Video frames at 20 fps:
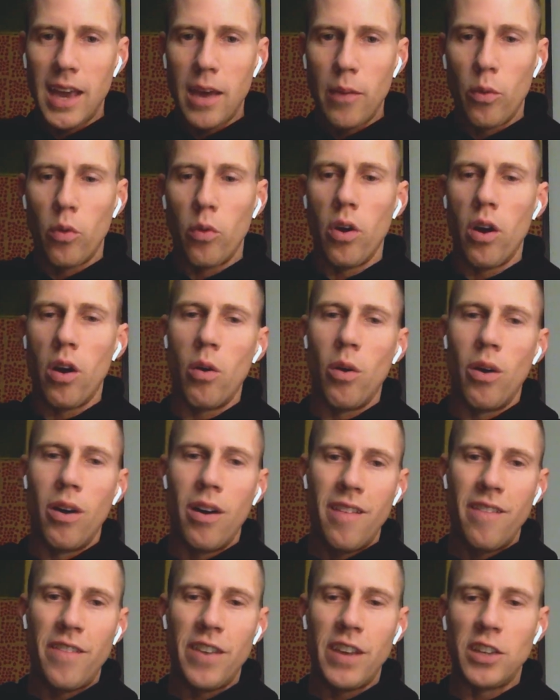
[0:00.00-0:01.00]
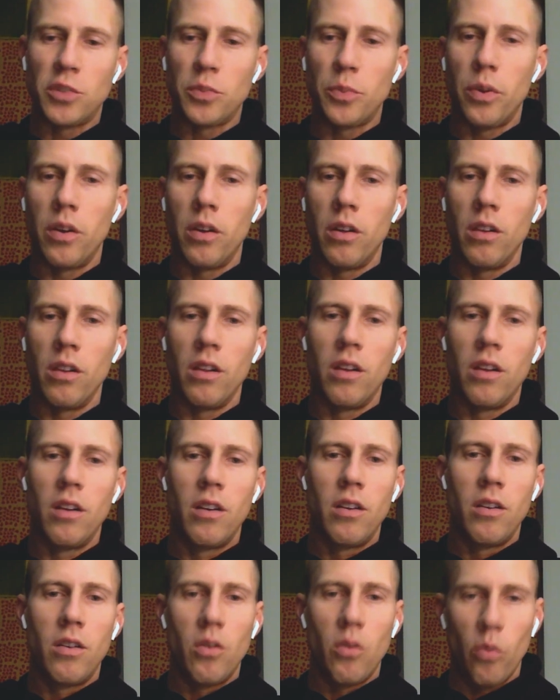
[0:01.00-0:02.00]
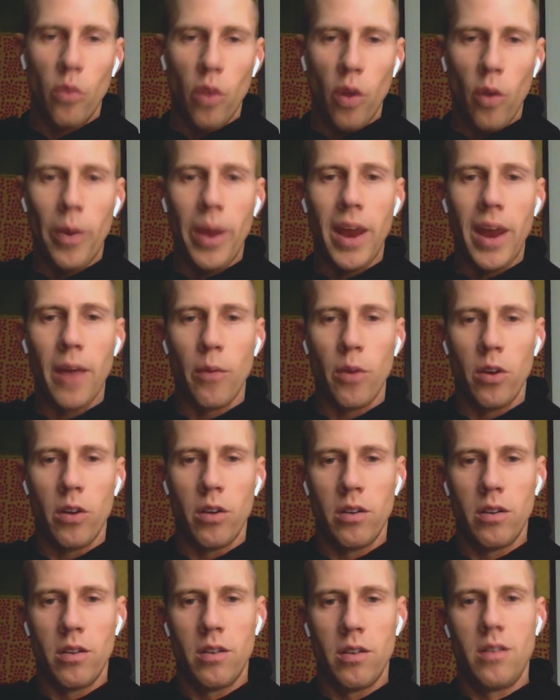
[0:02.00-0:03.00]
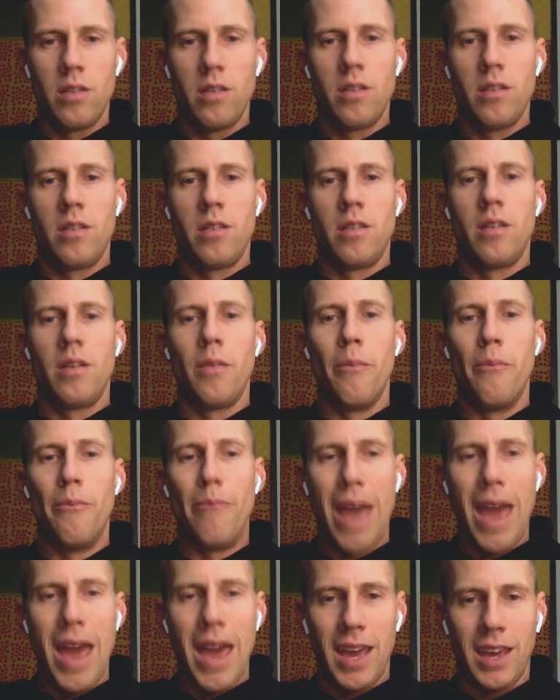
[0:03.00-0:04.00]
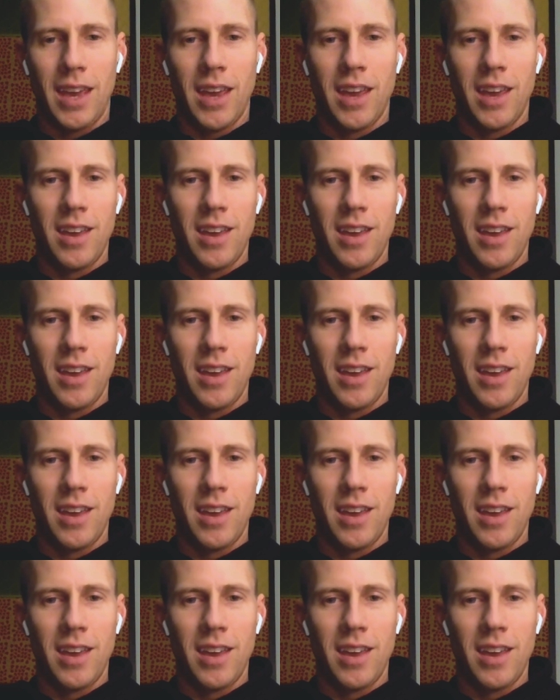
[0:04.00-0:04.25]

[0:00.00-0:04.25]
cable row, face pull, rope hammer. Bang.